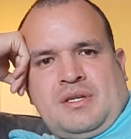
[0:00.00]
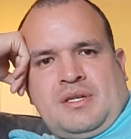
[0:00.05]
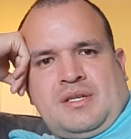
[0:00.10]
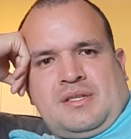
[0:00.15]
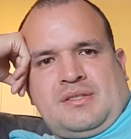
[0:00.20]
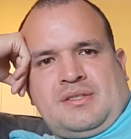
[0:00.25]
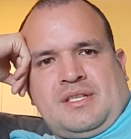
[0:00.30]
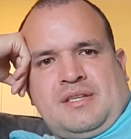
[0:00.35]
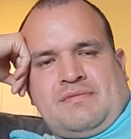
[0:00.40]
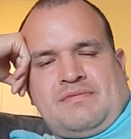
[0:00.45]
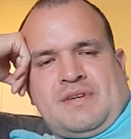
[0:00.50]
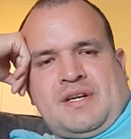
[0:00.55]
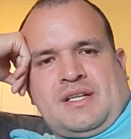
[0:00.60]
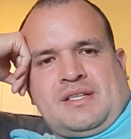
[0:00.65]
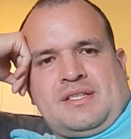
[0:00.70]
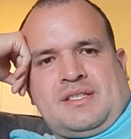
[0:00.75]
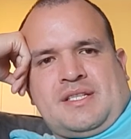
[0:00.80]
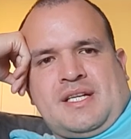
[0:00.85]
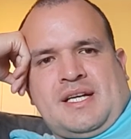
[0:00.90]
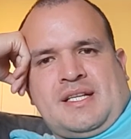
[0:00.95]
and Steve
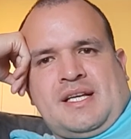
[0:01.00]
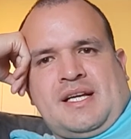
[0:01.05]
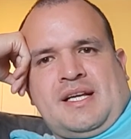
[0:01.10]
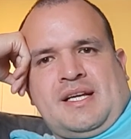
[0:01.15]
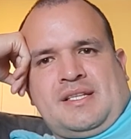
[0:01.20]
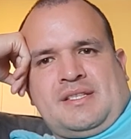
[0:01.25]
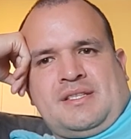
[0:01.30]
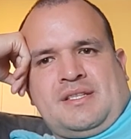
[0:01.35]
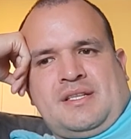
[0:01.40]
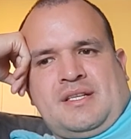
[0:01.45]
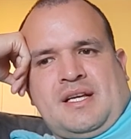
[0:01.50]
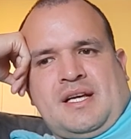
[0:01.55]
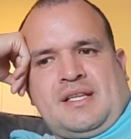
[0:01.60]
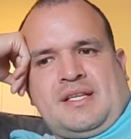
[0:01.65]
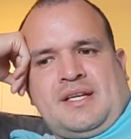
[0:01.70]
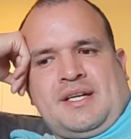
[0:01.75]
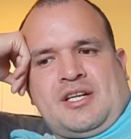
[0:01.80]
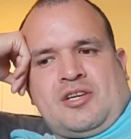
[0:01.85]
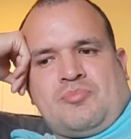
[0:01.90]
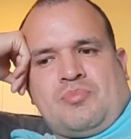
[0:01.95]
Francis had that incident at
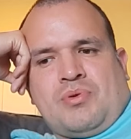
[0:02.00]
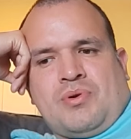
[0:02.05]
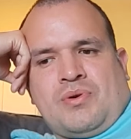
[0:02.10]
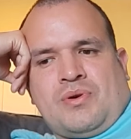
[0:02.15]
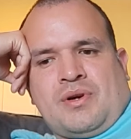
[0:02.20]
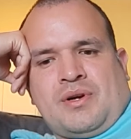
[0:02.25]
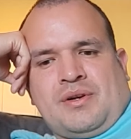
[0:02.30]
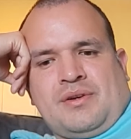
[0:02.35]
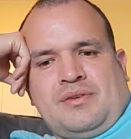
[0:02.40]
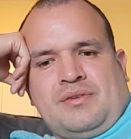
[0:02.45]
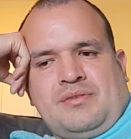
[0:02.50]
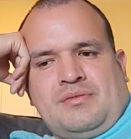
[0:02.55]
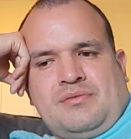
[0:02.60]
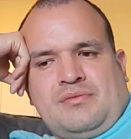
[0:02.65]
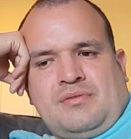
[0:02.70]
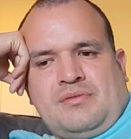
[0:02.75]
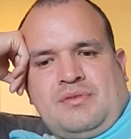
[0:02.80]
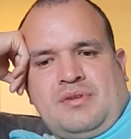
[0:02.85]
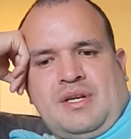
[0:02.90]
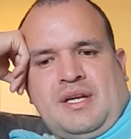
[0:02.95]
the airport,
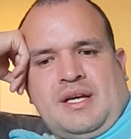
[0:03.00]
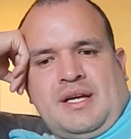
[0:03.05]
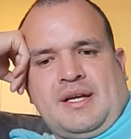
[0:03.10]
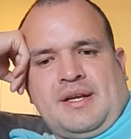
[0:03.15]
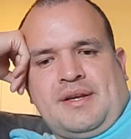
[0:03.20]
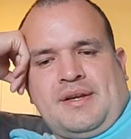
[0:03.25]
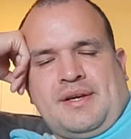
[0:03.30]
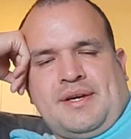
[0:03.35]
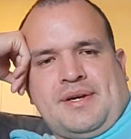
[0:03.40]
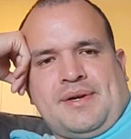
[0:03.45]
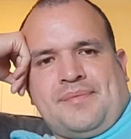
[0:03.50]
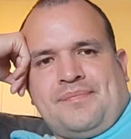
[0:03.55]
and